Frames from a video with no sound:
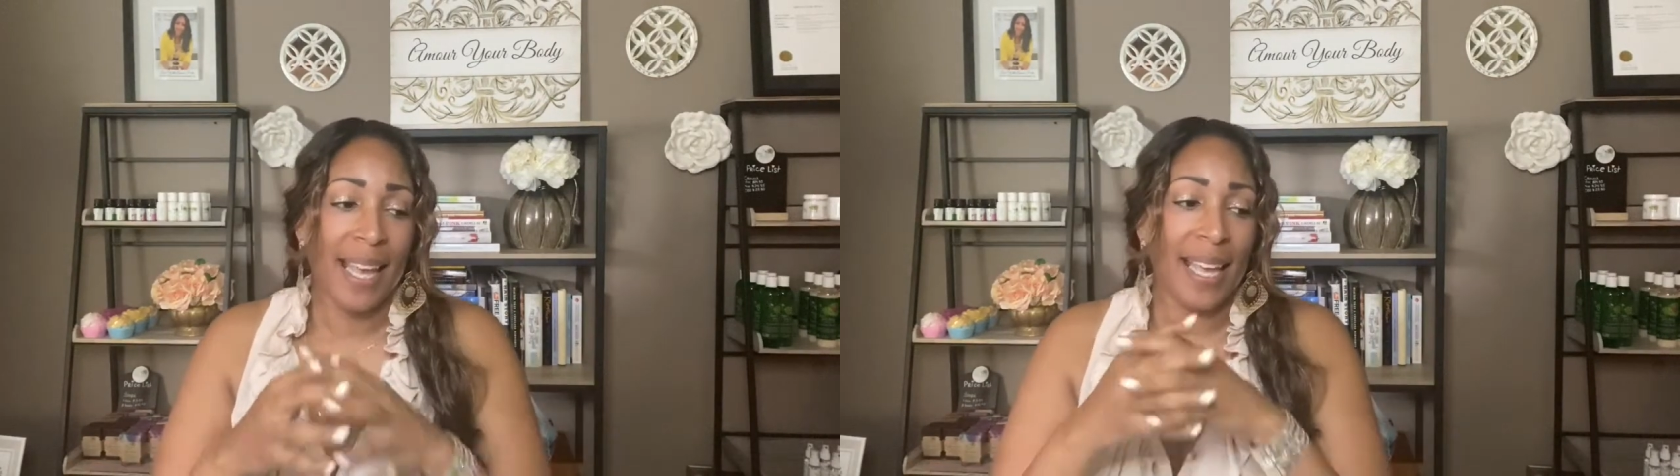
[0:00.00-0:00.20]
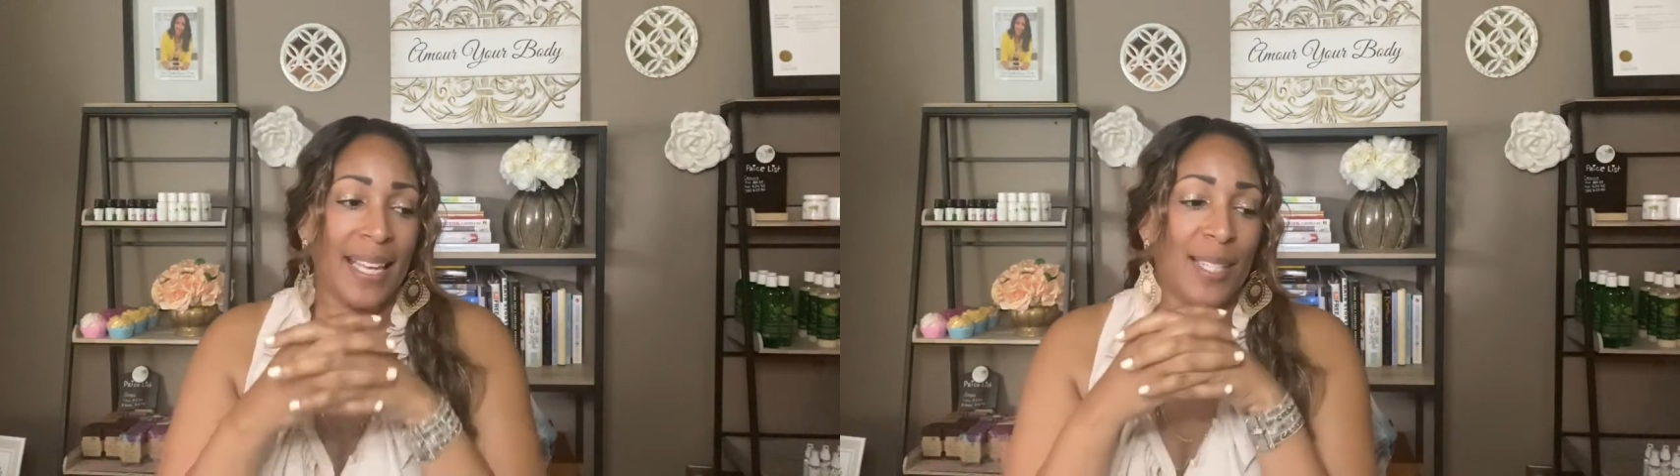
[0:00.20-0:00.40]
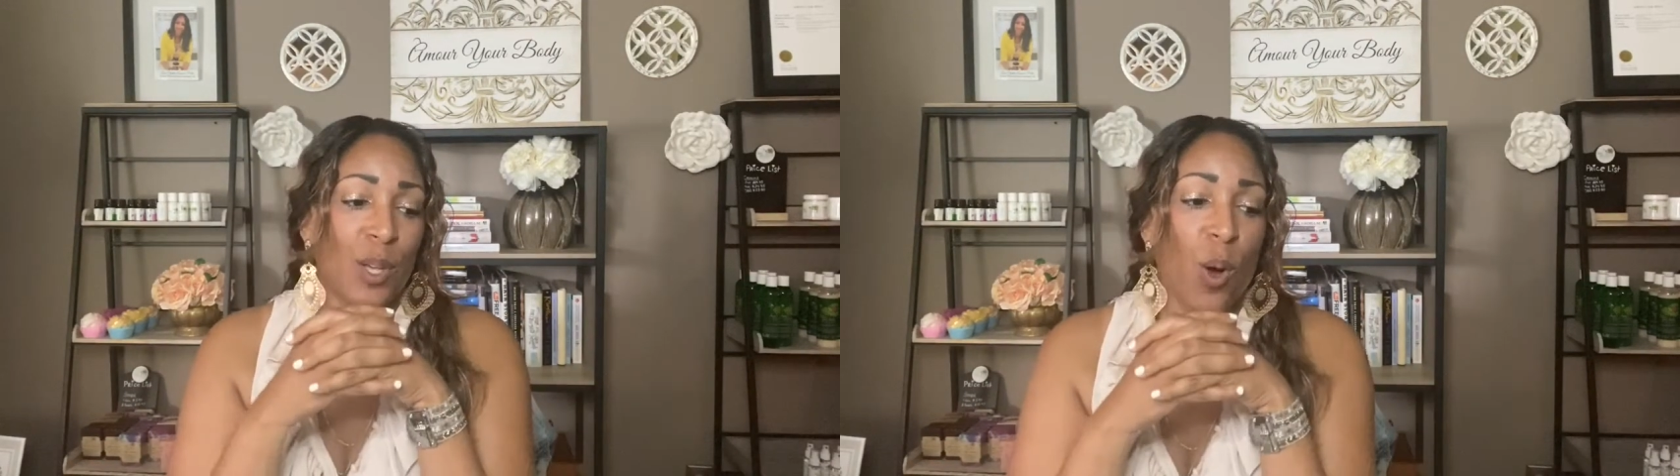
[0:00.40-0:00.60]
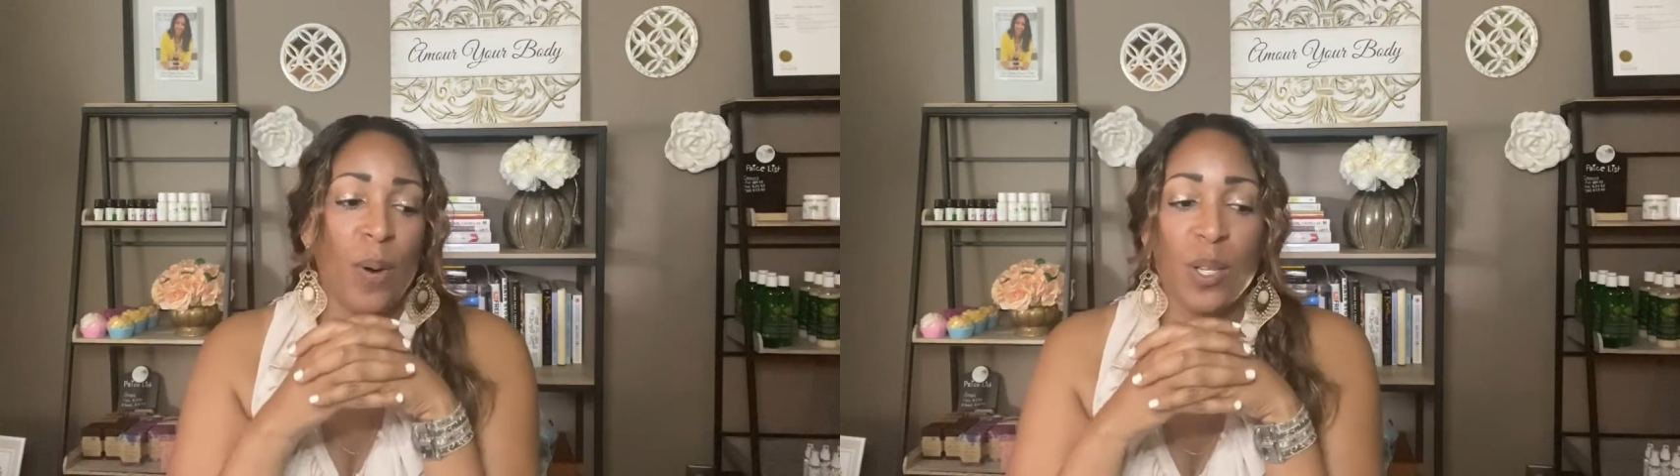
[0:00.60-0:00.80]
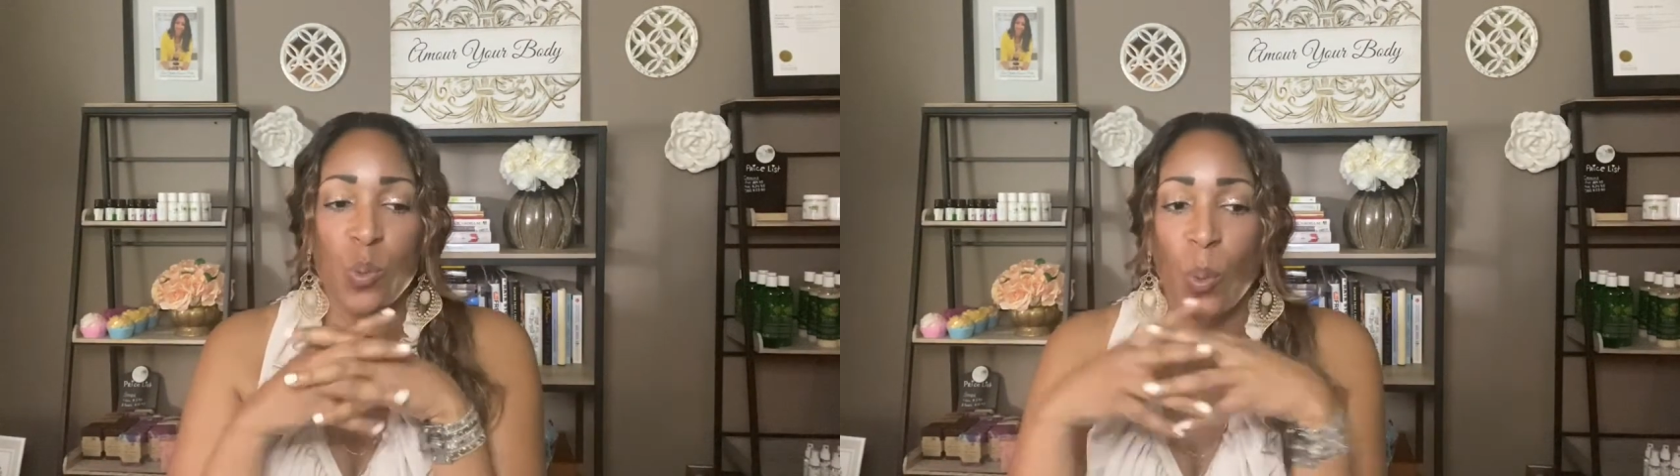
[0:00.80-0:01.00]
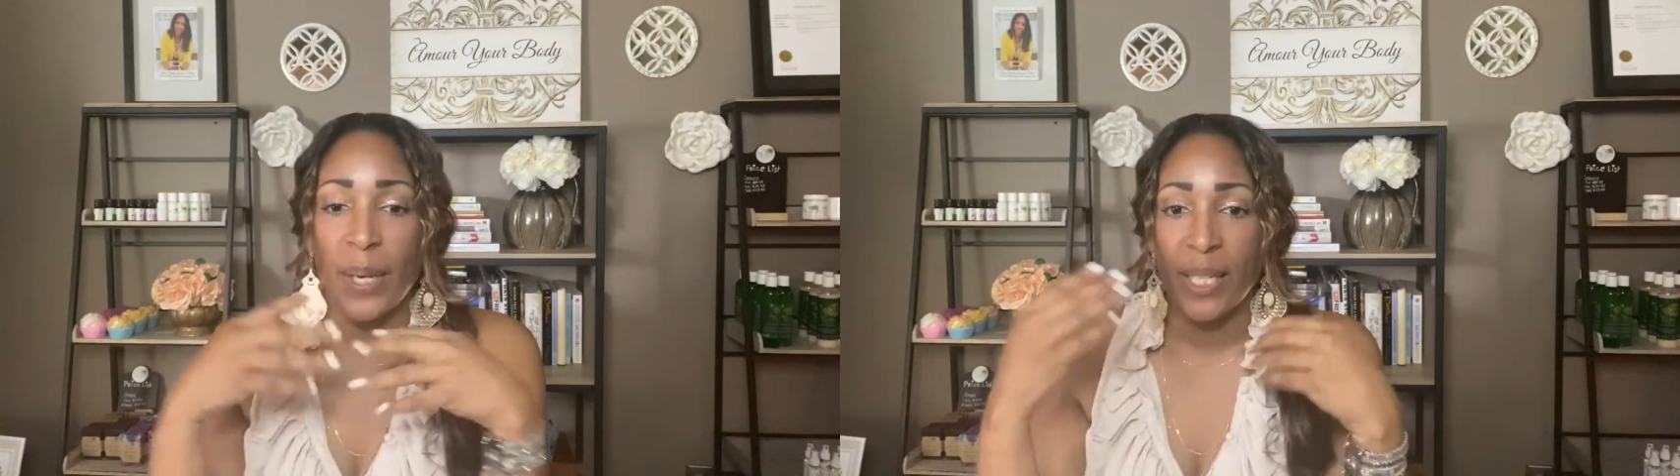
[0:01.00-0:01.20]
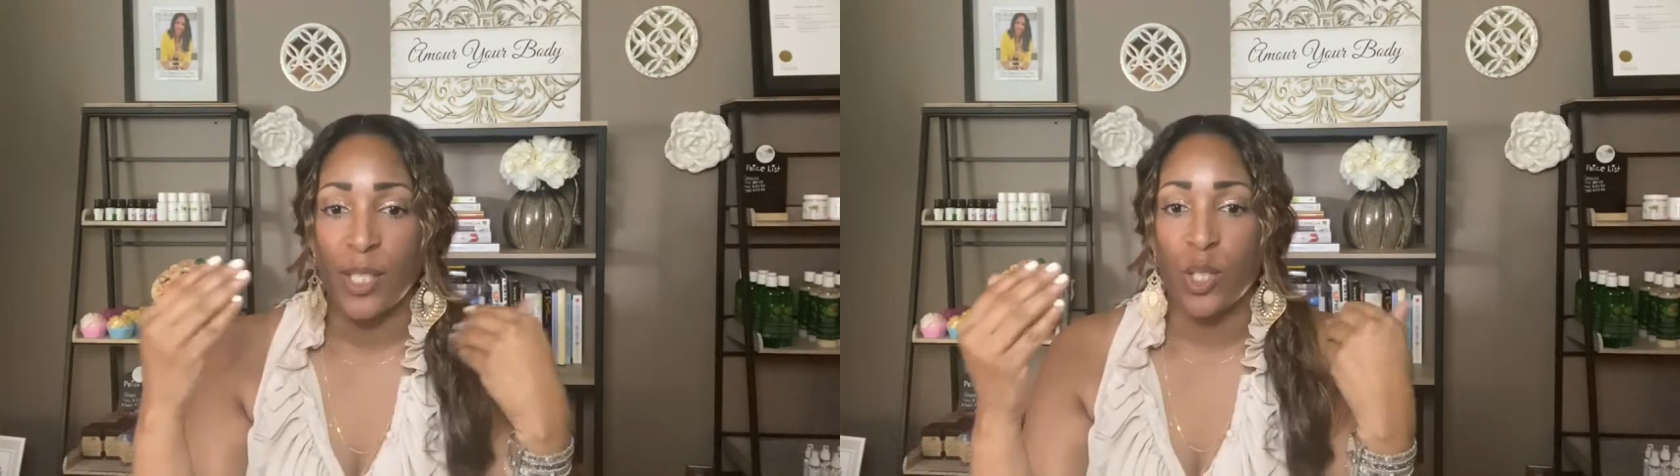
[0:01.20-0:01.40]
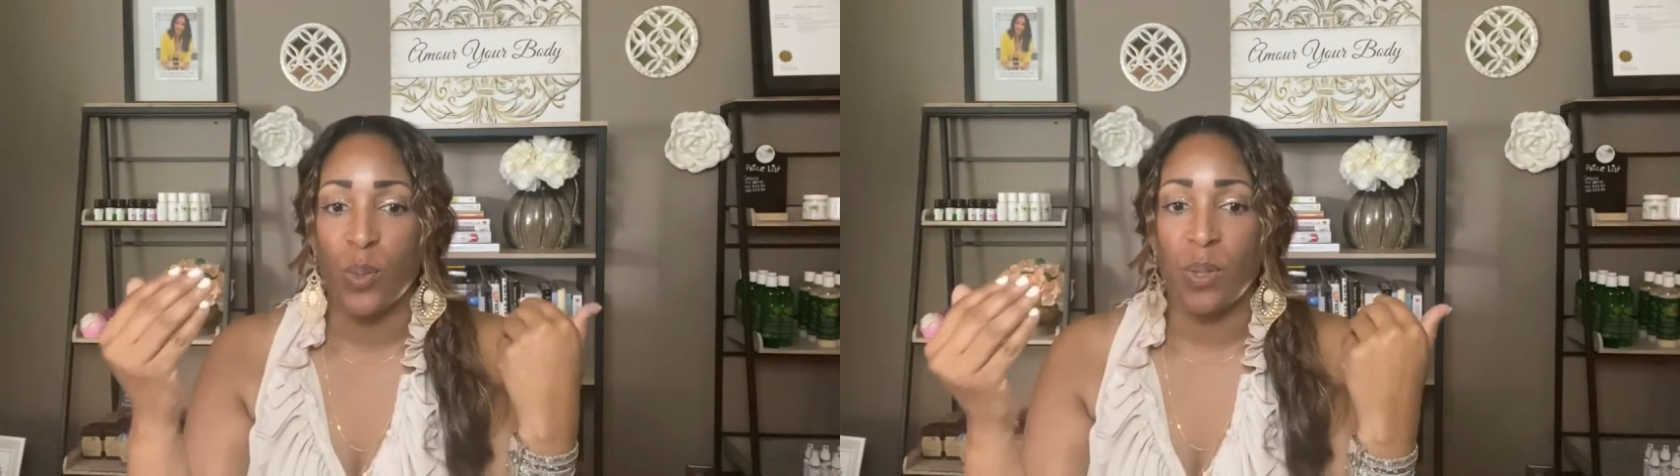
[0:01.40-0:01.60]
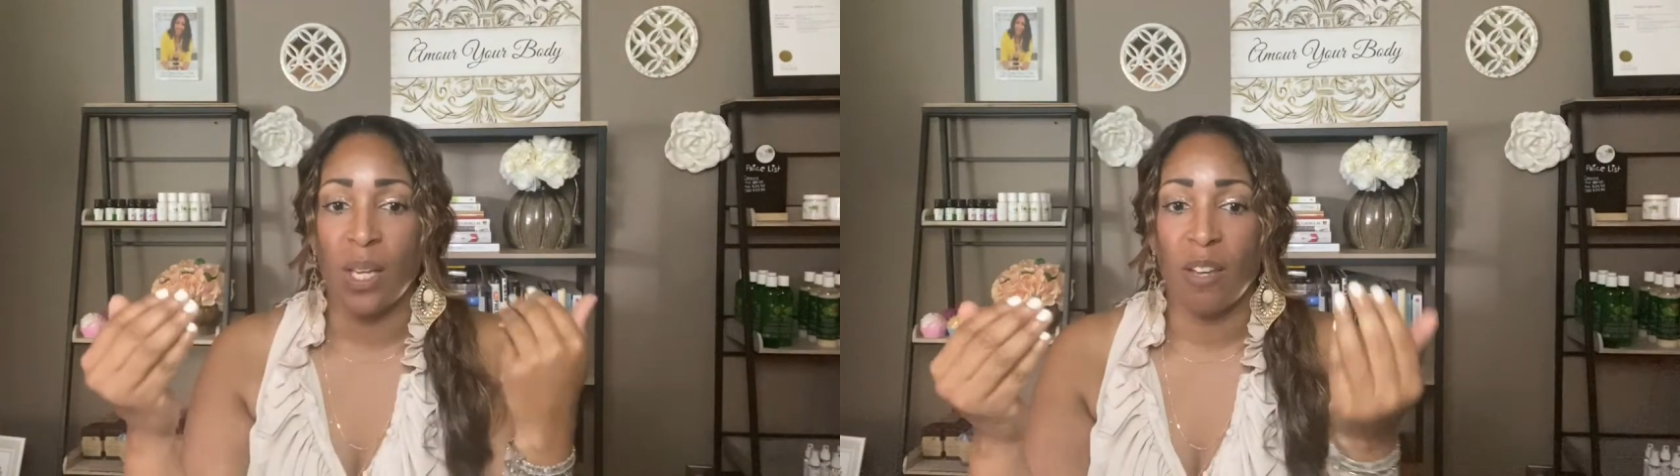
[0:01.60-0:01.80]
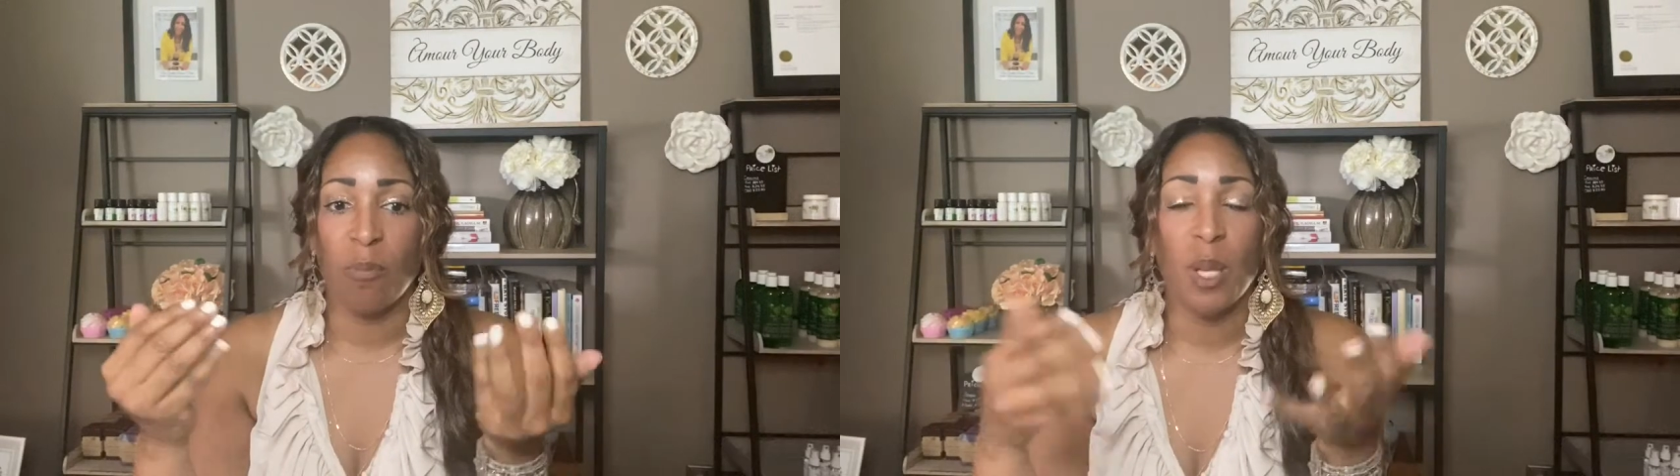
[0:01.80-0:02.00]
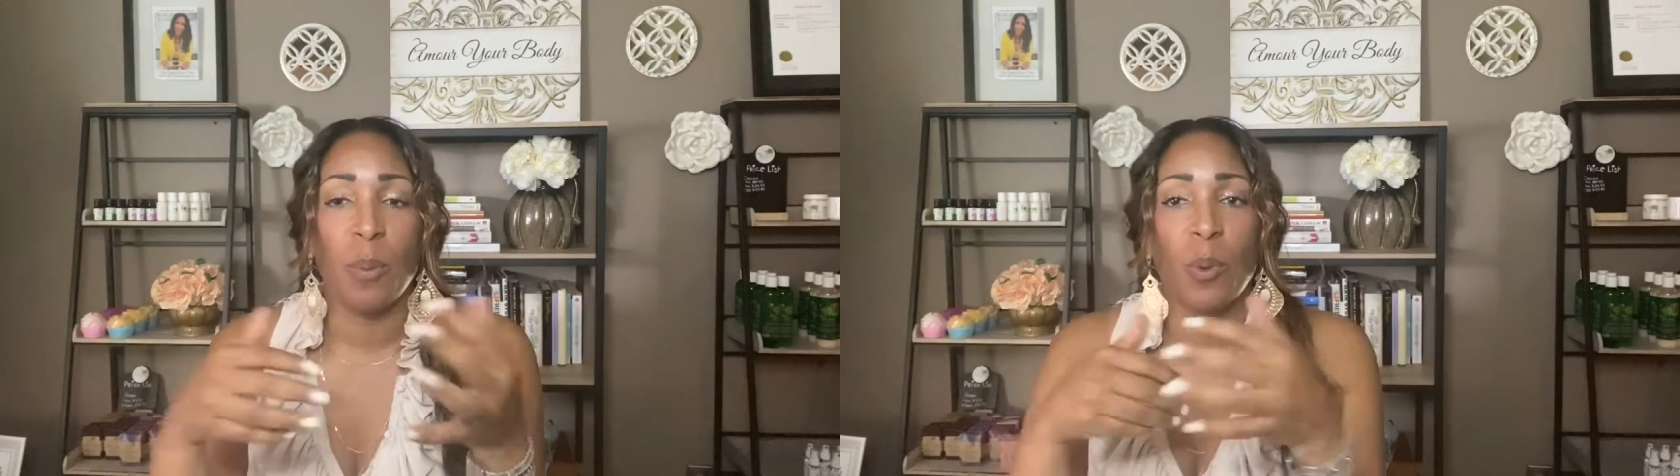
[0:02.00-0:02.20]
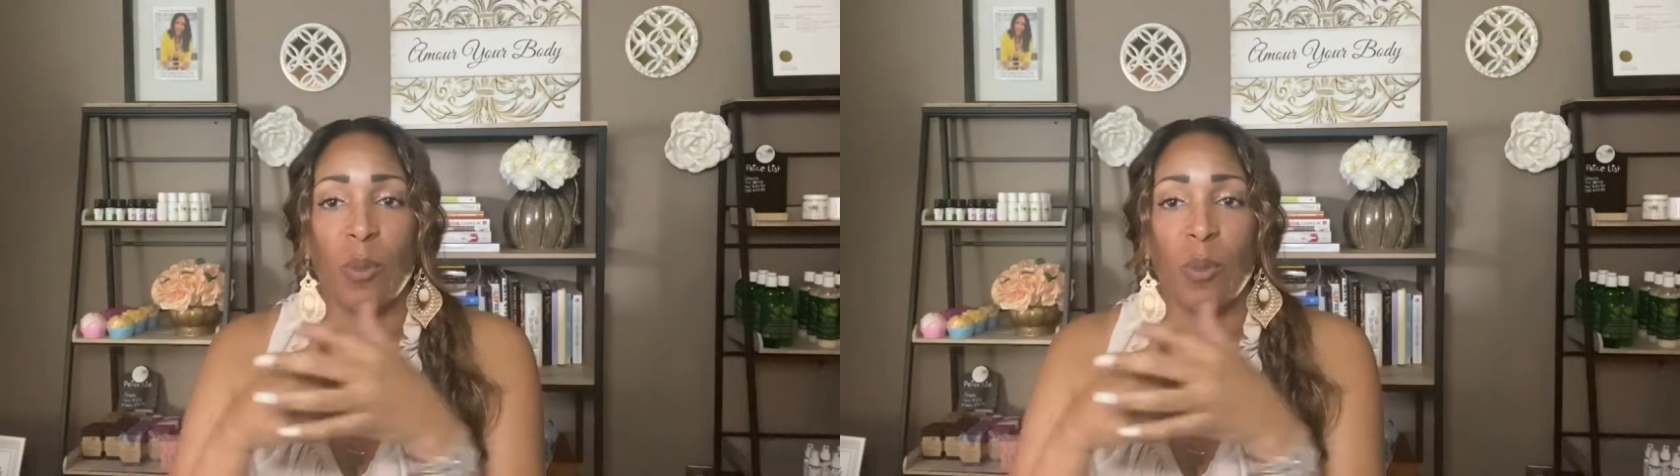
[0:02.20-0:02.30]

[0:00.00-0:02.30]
and always wanting to give people